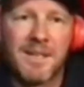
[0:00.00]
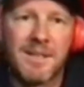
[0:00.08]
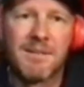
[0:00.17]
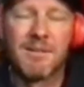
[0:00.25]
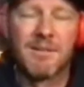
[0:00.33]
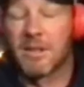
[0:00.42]
And
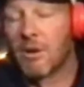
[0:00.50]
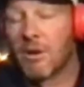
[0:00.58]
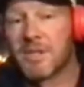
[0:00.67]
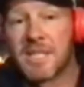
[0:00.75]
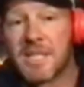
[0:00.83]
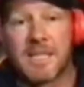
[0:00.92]
there's
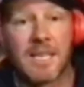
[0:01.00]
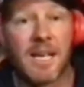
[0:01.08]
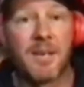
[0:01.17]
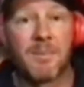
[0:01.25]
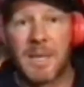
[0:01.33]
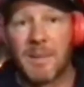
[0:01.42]
obviously a
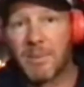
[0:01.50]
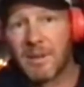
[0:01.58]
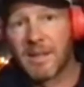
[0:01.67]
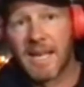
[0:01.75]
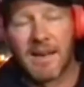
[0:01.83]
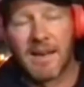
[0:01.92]
ton of people
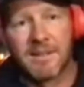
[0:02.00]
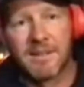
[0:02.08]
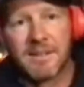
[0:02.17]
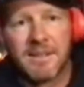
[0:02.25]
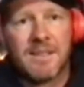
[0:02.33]
there. And